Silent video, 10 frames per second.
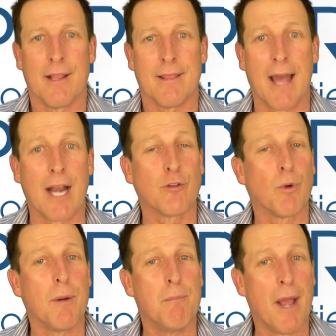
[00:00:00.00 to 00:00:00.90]
That is
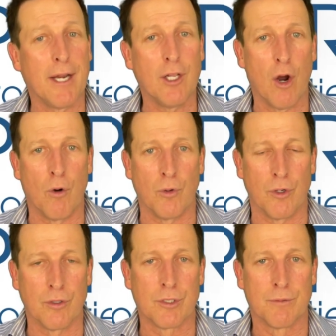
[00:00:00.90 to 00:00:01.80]
when many
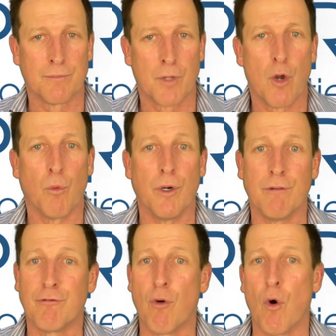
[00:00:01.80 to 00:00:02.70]
owners were
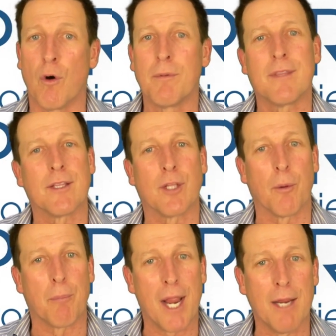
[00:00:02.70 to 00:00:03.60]
informed that their
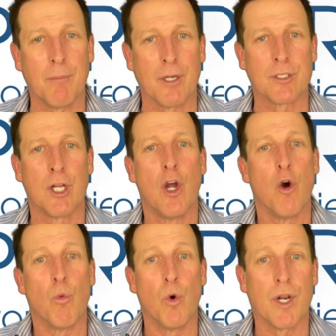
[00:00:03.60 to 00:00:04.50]
payment
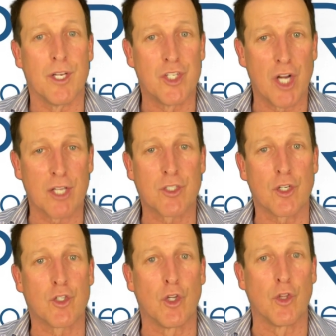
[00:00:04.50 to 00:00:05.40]
would
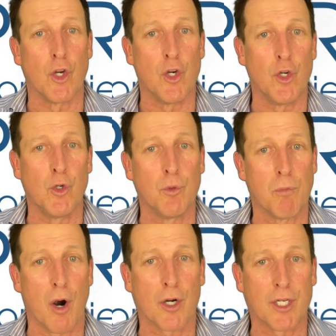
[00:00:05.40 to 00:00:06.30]
adjust to the new
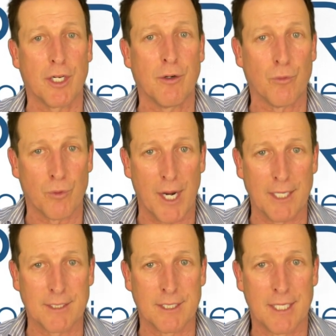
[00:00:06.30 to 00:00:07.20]
market
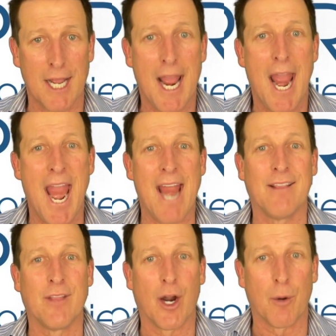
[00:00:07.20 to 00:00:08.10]
rate
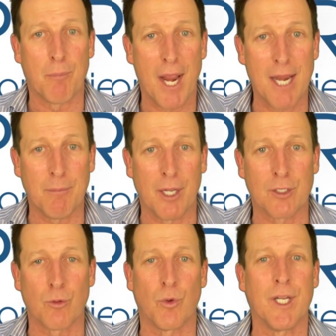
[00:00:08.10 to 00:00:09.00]
and their
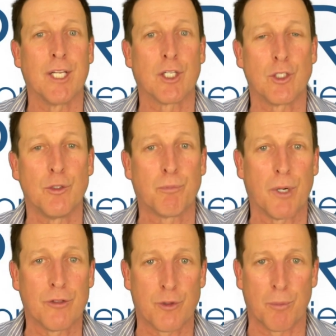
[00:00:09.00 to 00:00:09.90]
payment would include
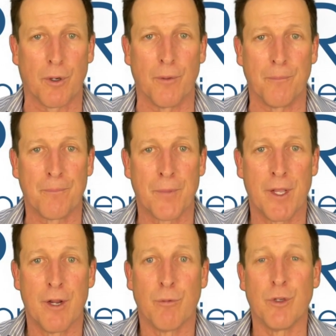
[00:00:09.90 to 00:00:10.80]
principal,
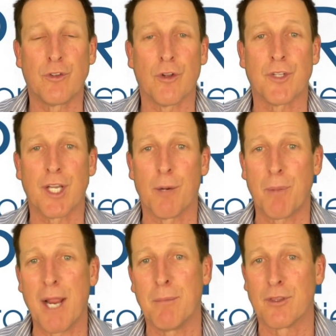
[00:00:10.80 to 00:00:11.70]
resulting in a
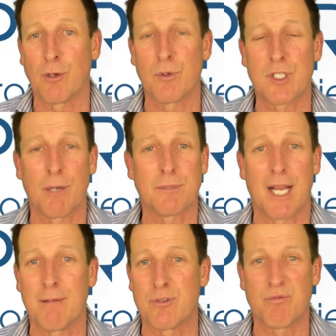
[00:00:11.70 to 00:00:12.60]
payment that was
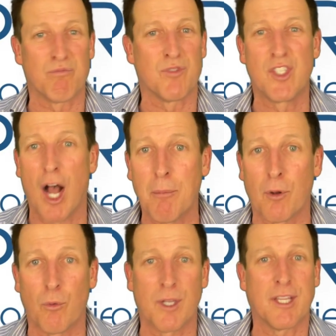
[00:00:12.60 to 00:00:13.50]
sometimes
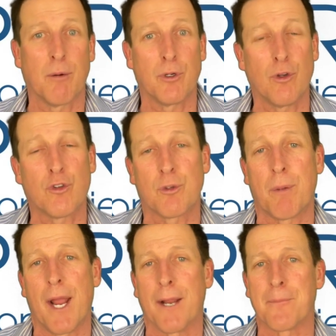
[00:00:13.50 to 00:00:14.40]
double what they were used to
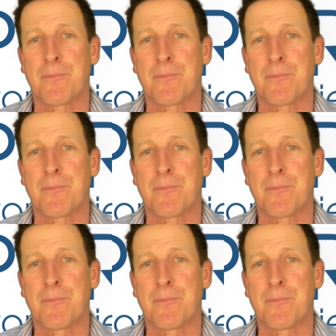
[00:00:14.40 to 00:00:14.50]
paying.